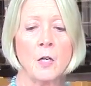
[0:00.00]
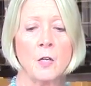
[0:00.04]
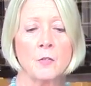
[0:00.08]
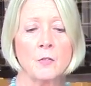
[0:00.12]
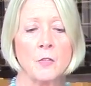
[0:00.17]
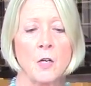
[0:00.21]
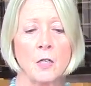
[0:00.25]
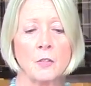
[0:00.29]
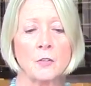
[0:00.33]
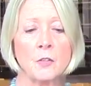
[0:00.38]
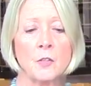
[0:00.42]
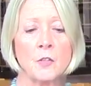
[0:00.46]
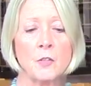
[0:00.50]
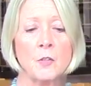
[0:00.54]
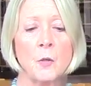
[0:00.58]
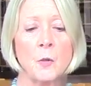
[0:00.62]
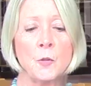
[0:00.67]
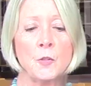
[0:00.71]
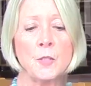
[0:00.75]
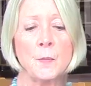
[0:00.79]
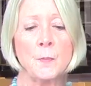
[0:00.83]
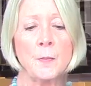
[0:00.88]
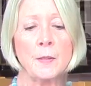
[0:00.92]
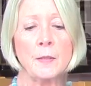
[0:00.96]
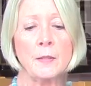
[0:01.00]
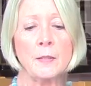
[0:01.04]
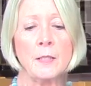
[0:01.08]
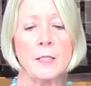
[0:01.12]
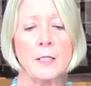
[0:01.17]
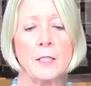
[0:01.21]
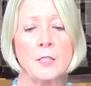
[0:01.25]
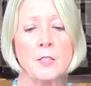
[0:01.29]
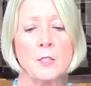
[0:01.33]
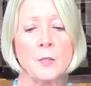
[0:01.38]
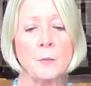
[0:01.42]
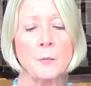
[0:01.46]
Dr. Snow's
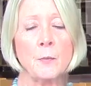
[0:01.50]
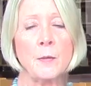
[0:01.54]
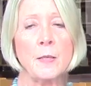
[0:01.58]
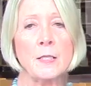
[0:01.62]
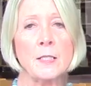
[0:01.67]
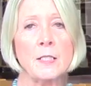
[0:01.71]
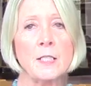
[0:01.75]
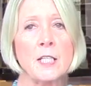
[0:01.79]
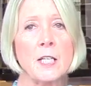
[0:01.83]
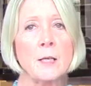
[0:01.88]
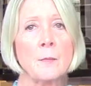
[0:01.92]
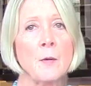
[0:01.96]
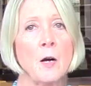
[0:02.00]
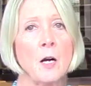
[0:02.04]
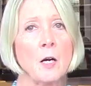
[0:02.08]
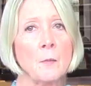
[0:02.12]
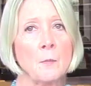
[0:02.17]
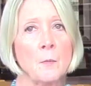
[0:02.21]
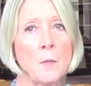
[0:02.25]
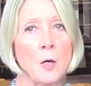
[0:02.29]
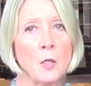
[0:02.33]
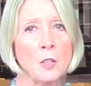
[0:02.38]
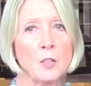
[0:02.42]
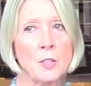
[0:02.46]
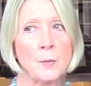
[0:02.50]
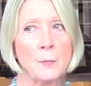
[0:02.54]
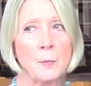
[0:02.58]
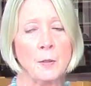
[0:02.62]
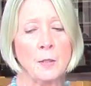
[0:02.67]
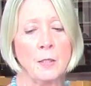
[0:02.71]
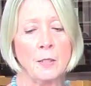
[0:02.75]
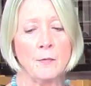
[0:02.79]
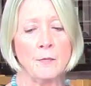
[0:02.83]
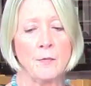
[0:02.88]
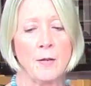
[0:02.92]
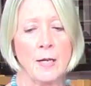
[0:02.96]
ability to reason among
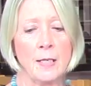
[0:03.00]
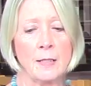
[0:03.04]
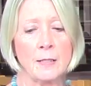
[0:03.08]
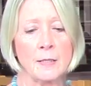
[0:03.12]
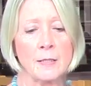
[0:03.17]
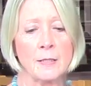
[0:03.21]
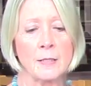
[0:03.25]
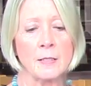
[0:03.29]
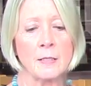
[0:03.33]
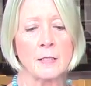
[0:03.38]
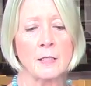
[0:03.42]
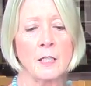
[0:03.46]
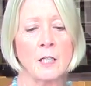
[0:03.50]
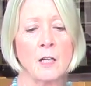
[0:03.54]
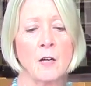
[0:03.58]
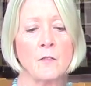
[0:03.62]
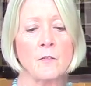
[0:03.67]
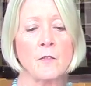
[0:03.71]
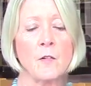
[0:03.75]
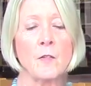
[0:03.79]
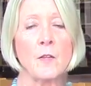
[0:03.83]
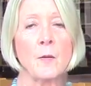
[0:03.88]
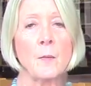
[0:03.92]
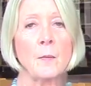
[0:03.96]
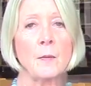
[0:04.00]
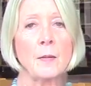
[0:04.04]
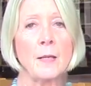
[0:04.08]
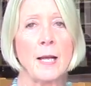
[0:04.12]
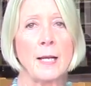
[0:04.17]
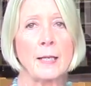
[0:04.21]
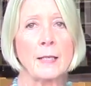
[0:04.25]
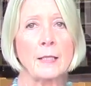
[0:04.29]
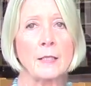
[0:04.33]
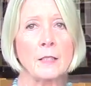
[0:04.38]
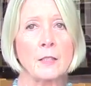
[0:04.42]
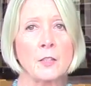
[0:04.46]
multiple events, from the
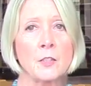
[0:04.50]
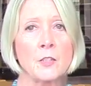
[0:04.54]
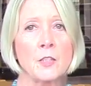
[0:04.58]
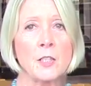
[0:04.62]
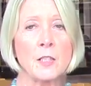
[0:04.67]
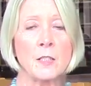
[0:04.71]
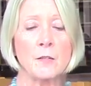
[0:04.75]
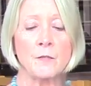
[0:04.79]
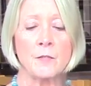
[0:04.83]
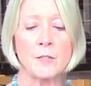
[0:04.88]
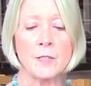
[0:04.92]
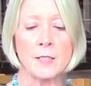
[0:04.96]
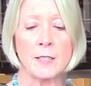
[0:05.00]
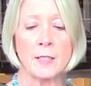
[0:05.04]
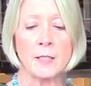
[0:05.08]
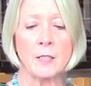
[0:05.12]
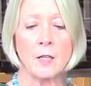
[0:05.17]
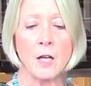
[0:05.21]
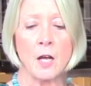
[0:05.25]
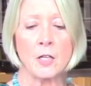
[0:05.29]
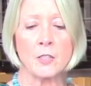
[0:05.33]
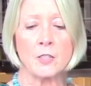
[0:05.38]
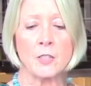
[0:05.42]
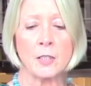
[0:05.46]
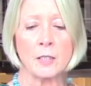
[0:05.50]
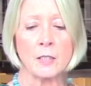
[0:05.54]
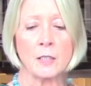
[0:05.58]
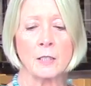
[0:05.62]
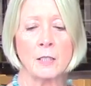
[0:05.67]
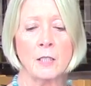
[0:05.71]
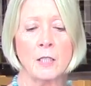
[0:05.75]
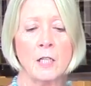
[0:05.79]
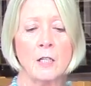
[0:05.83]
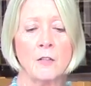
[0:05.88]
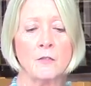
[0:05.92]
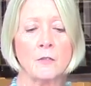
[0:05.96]
molecular to the physiologic,
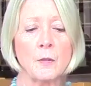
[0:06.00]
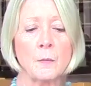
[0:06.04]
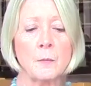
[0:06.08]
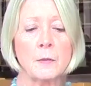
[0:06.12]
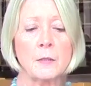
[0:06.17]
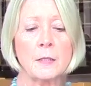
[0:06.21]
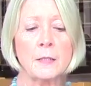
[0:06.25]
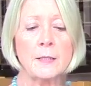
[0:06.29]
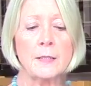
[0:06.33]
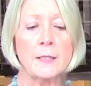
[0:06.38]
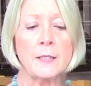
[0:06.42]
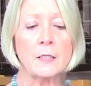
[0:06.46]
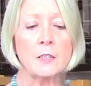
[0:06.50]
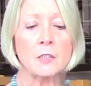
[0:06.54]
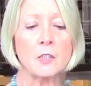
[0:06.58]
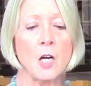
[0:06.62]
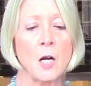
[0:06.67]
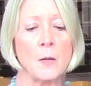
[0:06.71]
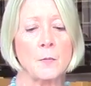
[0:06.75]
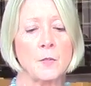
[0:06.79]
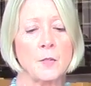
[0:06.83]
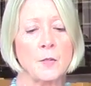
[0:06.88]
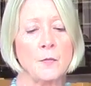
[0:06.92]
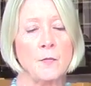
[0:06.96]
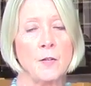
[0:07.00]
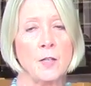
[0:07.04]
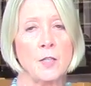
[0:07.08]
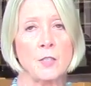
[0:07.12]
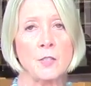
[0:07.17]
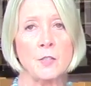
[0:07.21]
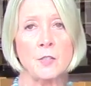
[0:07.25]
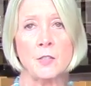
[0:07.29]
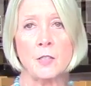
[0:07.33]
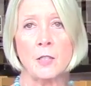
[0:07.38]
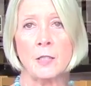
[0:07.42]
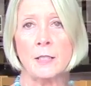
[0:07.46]
from clinical
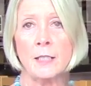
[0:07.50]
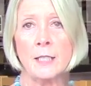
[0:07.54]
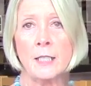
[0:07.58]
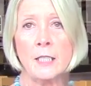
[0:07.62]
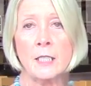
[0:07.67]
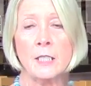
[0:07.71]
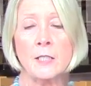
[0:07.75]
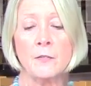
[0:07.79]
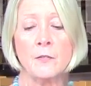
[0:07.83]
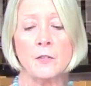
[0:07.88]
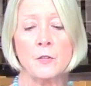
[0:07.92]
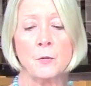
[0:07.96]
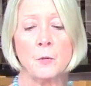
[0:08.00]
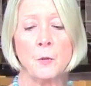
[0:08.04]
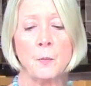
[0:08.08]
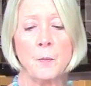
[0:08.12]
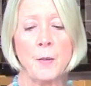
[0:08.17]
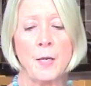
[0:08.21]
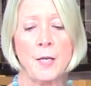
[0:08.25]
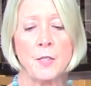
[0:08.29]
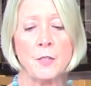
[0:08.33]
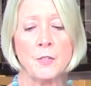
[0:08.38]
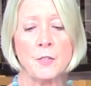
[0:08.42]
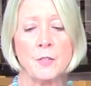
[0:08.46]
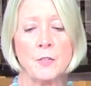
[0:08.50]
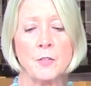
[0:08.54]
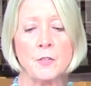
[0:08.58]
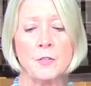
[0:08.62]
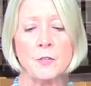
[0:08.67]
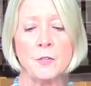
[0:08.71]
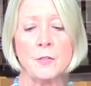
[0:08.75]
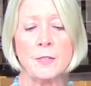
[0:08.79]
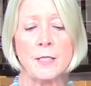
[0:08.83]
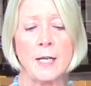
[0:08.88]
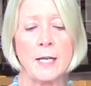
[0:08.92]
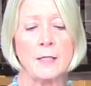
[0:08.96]
observations on individual patients
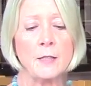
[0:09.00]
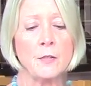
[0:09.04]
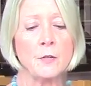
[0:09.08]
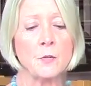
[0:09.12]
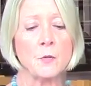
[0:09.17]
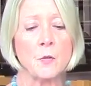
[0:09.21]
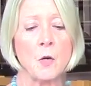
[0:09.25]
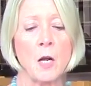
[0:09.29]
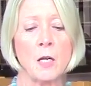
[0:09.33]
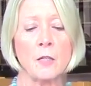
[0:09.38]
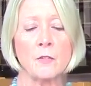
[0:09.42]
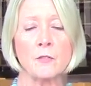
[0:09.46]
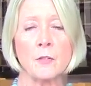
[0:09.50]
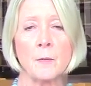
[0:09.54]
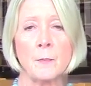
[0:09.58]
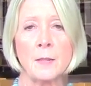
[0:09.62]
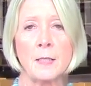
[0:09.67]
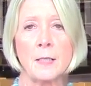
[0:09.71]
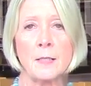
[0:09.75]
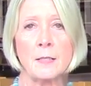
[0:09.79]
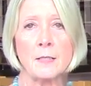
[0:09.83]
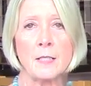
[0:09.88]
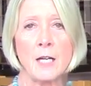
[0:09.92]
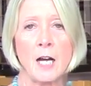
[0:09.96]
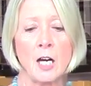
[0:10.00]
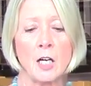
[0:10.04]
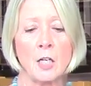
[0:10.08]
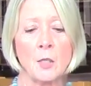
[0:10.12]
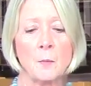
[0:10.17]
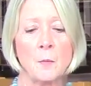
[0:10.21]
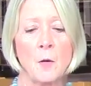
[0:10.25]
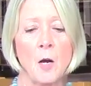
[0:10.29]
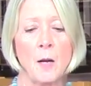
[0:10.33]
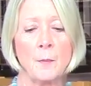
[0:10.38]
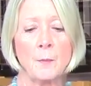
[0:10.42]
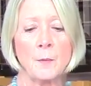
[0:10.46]
to data drawn from an entire
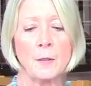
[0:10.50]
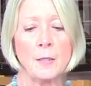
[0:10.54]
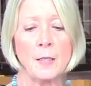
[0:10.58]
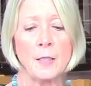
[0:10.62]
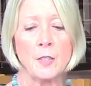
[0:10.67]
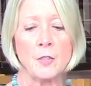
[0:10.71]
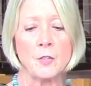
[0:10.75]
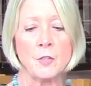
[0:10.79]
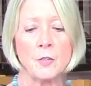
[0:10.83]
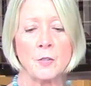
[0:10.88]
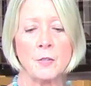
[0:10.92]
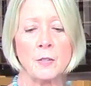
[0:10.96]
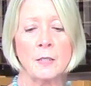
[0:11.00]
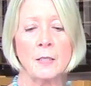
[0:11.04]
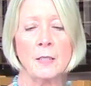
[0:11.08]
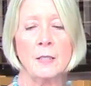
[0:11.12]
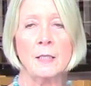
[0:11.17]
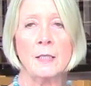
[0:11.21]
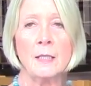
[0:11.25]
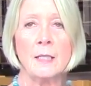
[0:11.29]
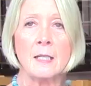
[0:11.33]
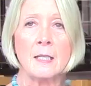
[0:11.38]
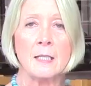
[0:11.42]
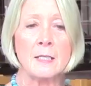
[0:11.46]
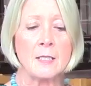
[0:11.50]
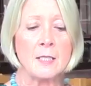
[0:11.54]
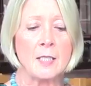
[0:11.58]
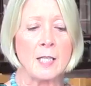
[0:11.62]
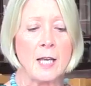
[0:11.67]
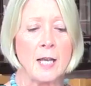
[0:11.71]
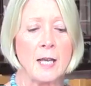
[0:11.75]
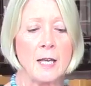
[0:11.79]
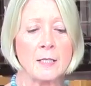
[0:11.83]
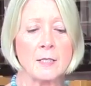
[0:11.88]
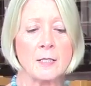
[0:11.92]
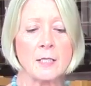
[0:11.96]
population, is
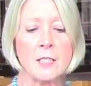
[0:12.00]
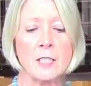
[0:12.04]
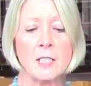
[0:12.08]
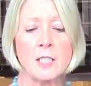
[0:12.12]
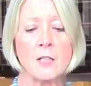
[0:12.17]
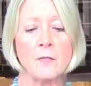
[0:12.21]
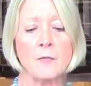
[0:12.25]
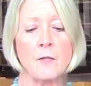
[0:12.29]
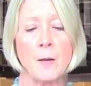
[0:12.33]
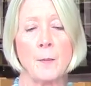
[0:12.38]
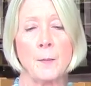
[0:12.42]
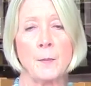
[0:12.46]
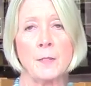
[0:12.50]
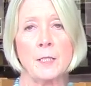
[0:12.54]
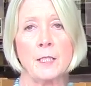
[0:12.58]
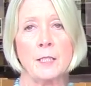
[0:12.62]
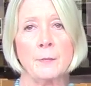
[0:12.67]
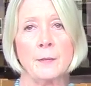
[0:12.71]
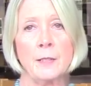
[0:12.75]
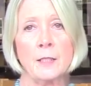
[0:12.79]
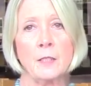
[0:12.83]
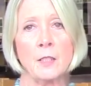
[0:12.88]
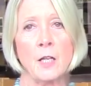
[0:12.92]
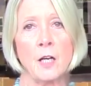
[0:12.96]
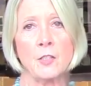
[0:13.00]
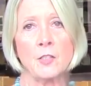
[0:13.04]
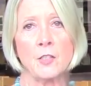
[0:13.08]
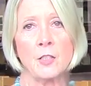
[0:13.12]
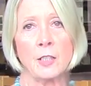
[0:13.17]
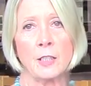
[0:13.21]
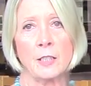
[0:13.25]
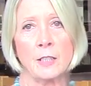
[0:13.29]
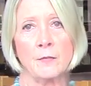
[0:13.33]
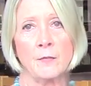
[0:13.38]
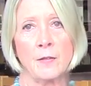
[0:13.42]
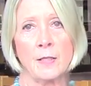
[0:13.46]
the essence of
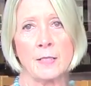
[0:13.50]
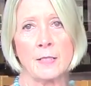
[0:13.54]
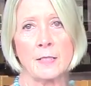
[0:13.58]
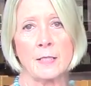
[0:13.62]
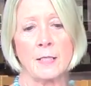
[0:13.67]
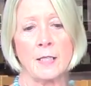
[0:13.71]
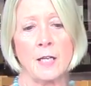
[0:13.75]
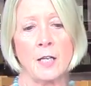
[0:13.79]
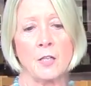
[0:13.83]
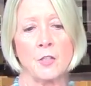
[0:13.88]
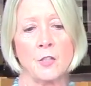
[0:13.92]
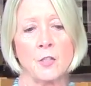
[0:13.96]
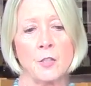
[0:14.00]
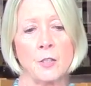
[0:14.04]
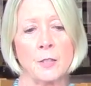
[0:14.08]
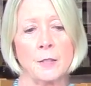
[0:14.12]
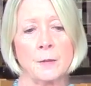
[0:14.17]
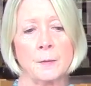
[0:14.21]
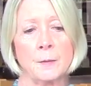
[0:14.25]
epidemiologic investigation.